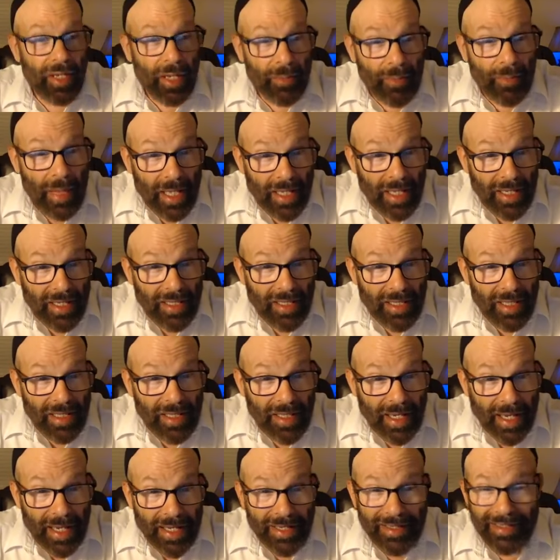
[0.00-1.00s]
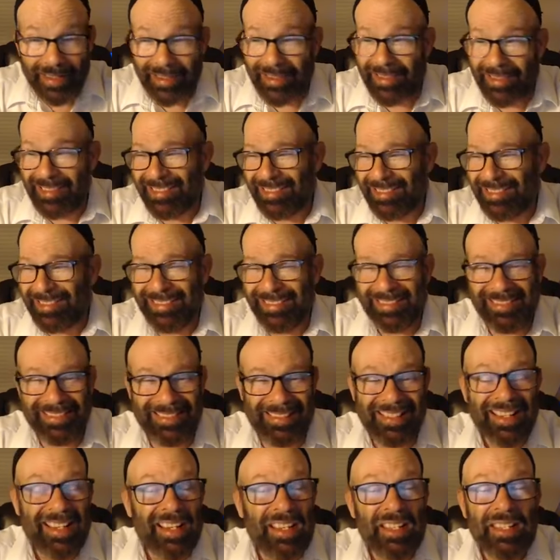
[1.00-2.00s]
HaMelech did that.
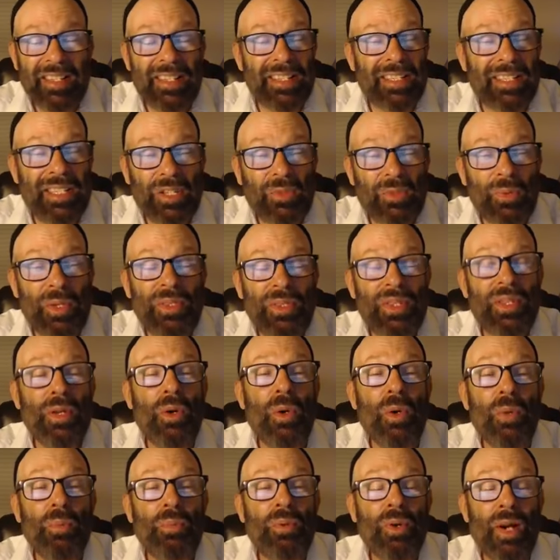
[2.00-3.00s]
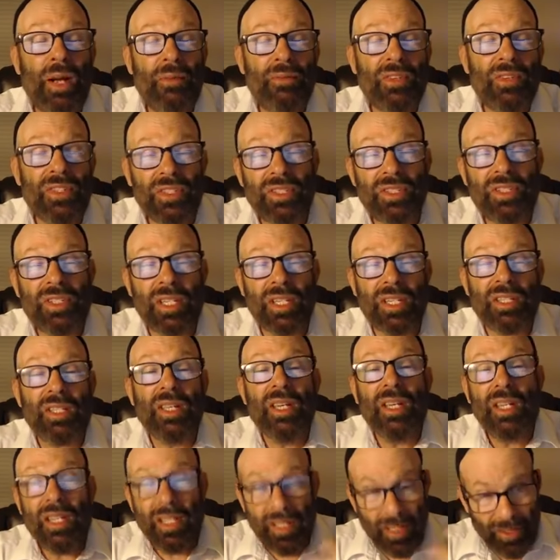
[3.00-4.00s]
This is what the old prophets did.
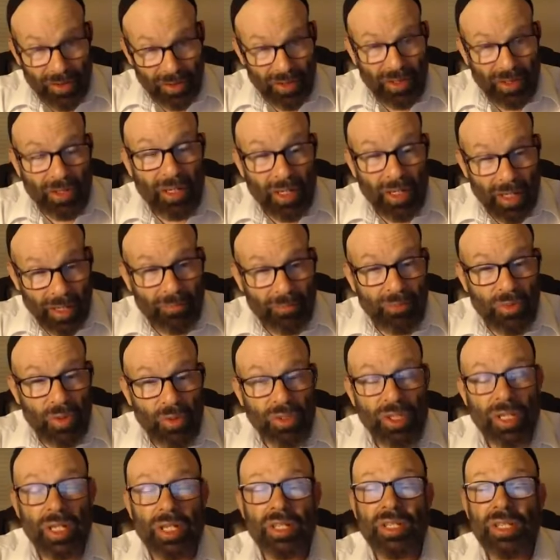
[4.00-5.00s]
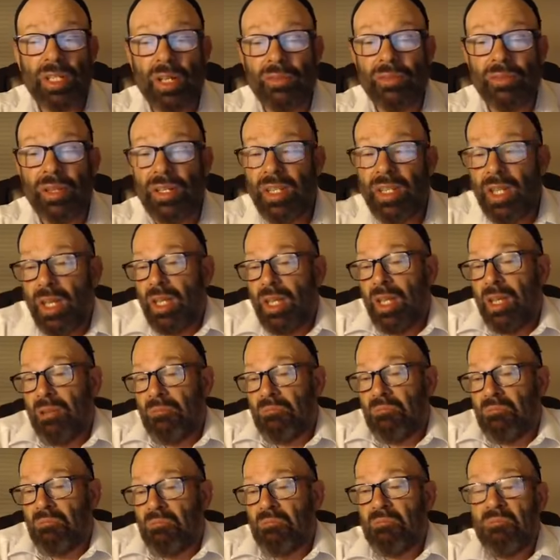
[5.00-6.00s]
They used to have music and stuff like that. Hey,
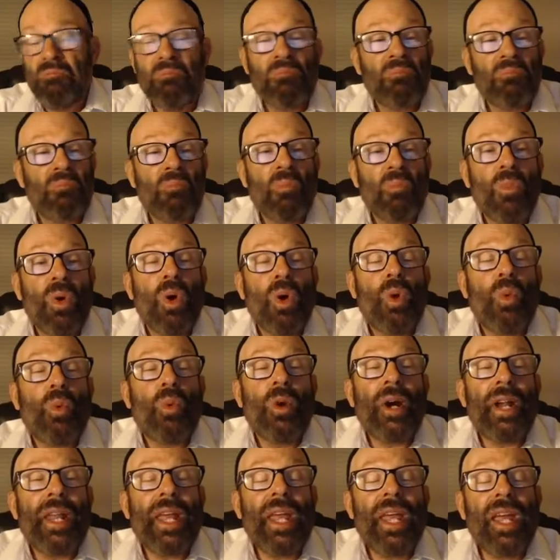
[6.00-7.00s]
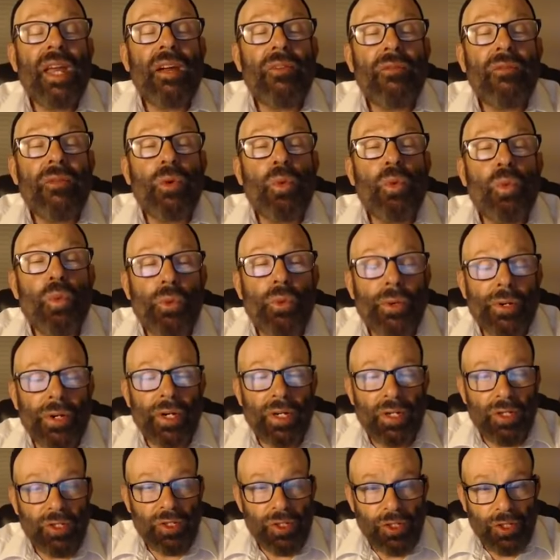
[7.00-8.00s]
whatever
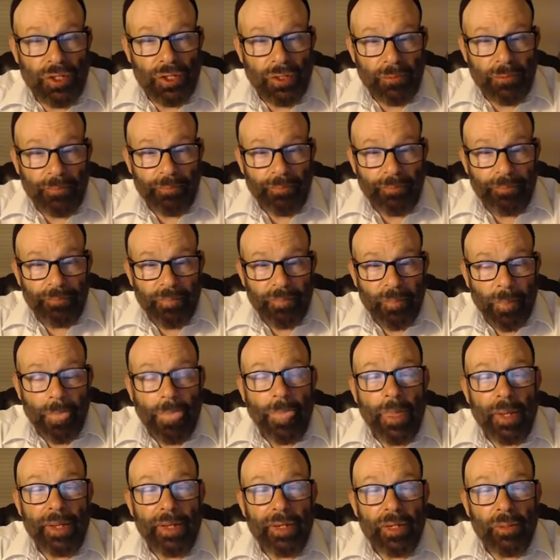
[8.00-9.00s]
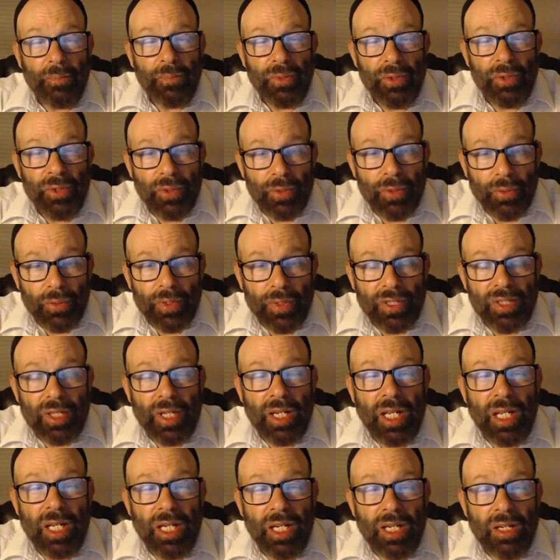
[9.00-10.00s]
works to help you as
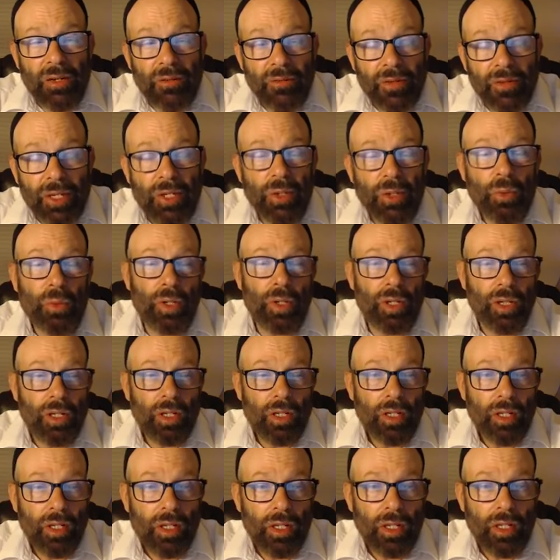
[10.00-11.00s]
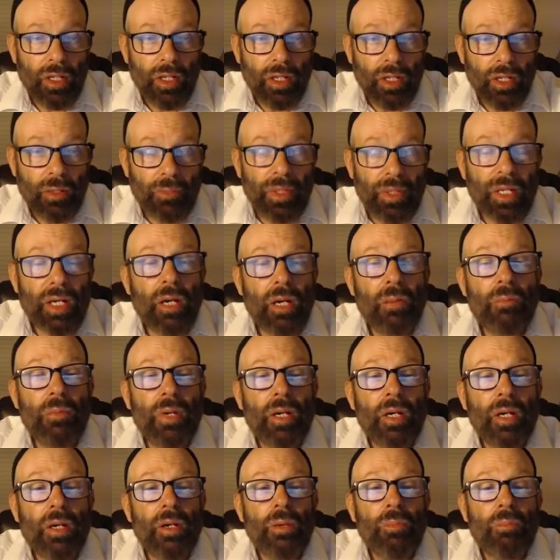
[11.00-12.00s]
an individual
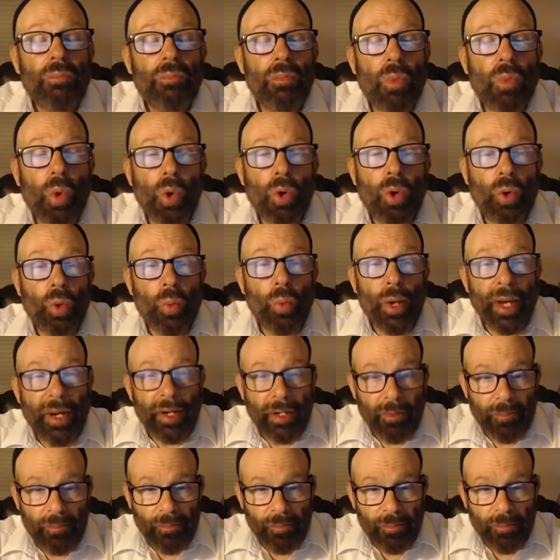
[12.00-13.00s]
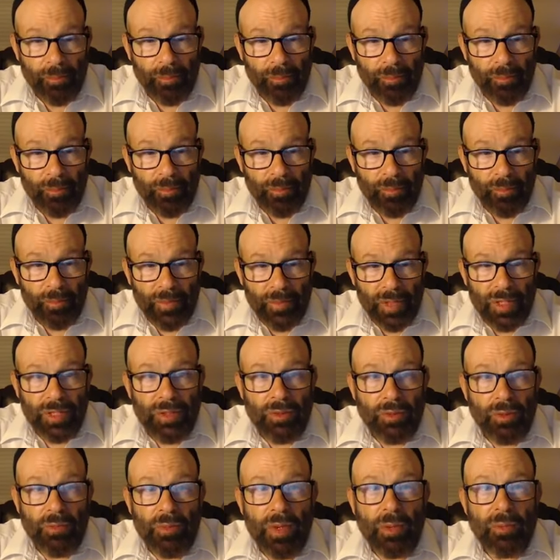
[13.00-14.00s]
become more aware.
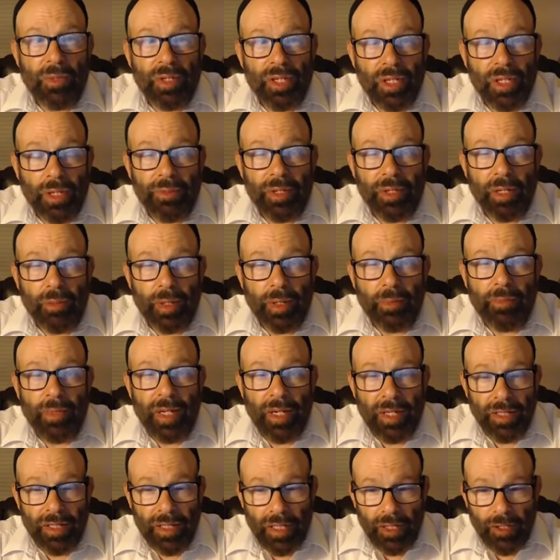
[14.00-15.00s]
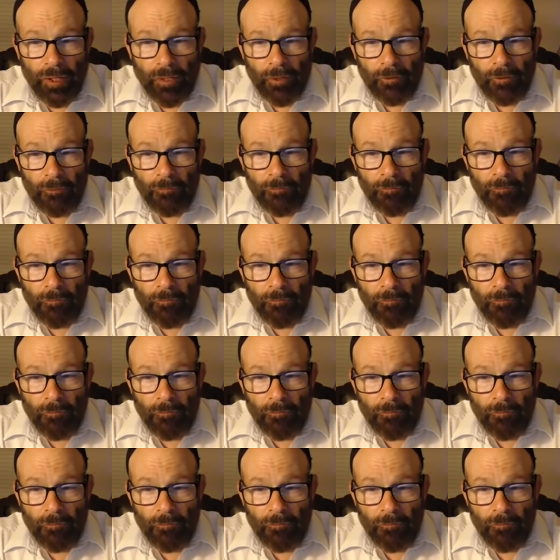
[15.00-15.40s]
Just remember something about meditation.